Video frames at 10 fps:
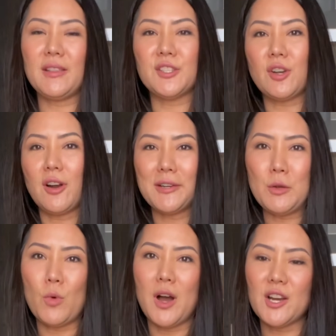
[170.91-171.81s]
These are already
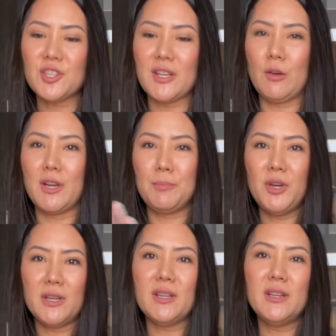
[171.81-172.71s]
washed, and I want to
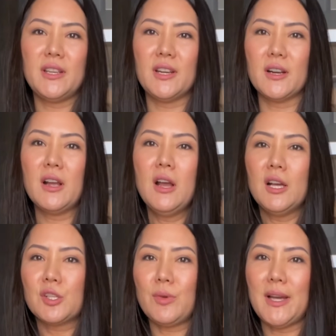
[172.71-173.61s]
put it in here
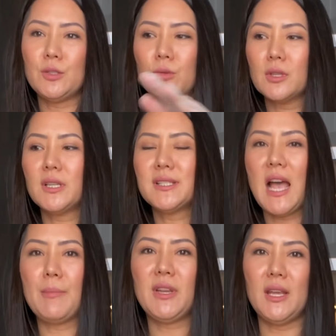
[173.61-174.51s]
so I don't
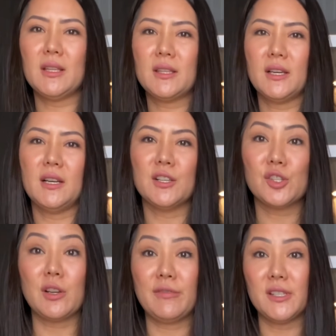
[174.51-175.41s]
contaminate the
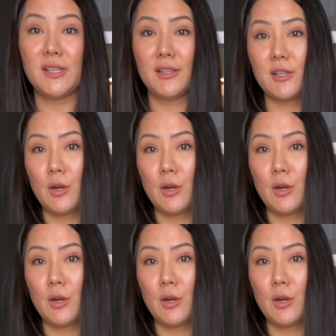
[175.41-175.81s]
surfaces